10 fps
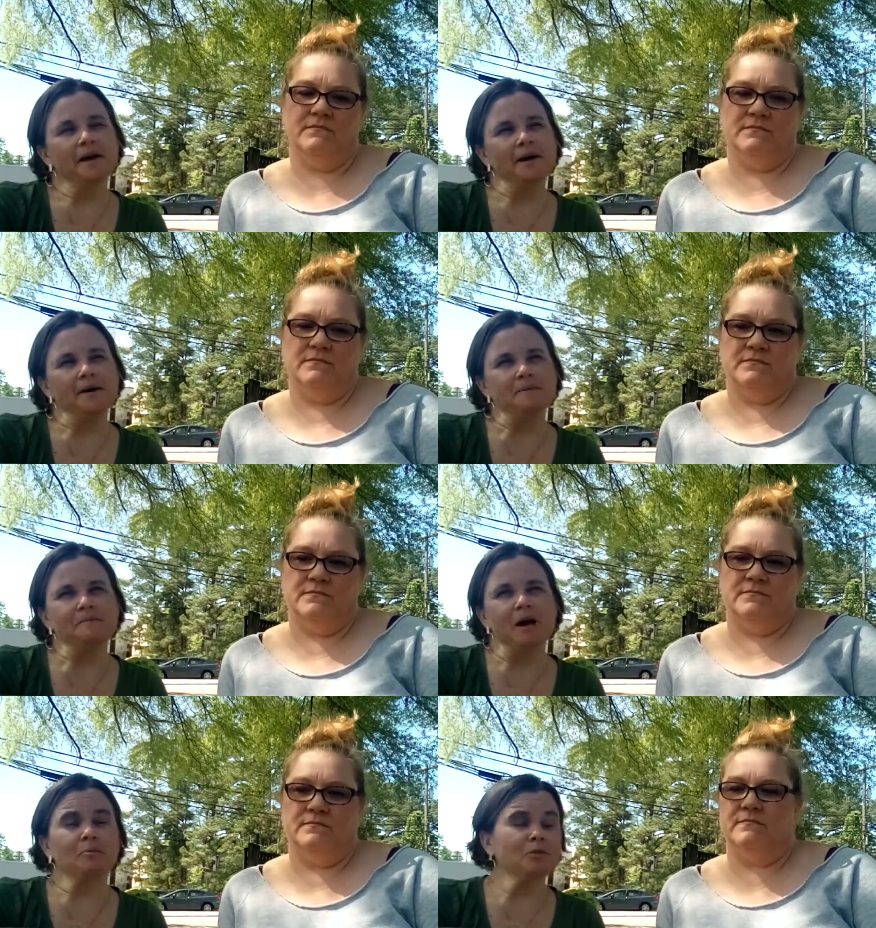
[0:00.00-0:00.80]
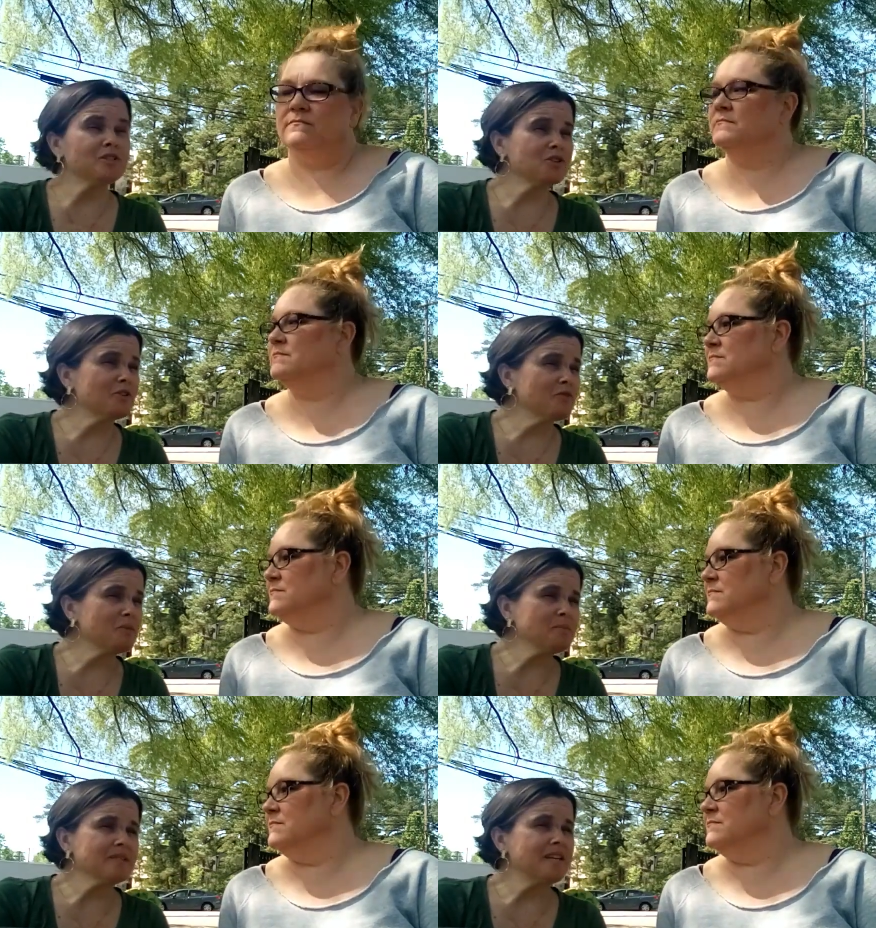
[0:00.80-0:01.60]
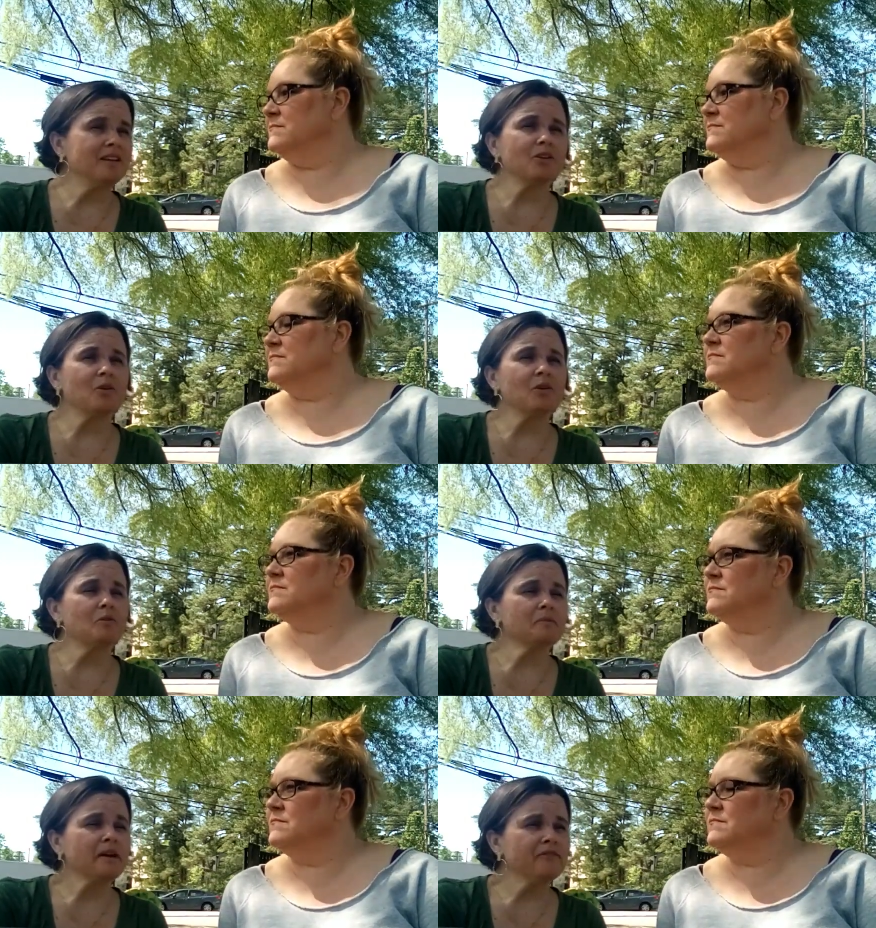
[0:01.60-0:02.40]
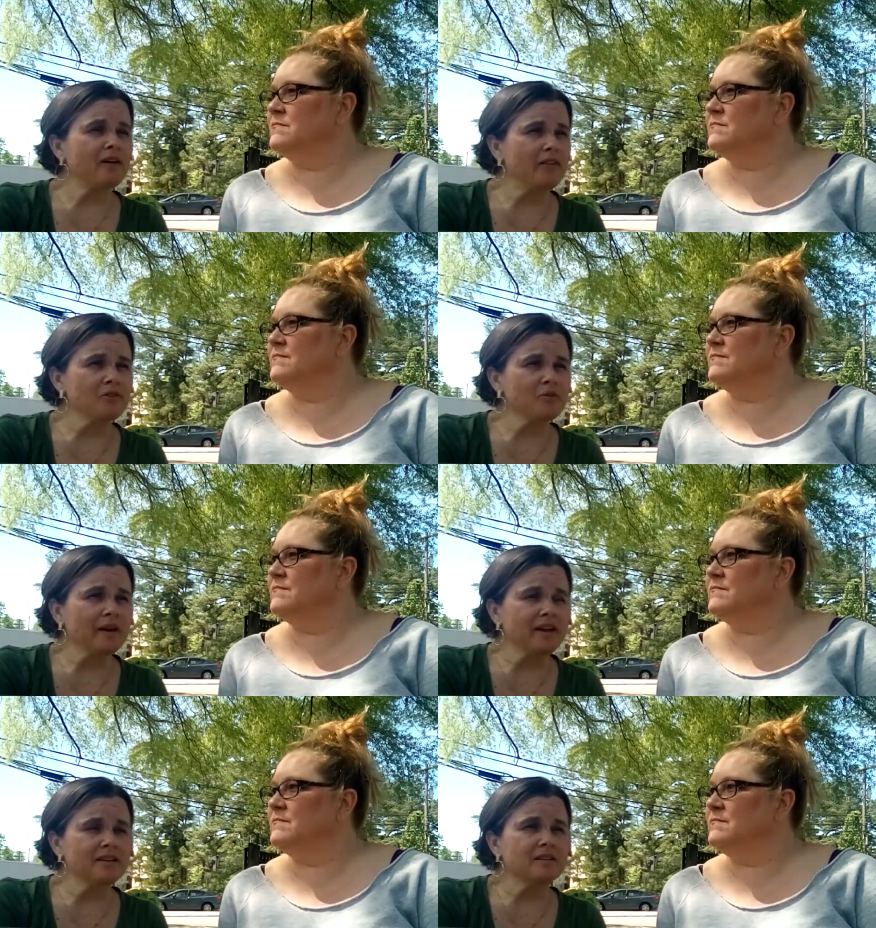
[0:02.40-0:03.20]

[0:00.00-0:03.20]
Speaker 1: Um, I'm originally from upstate New York, where my father ran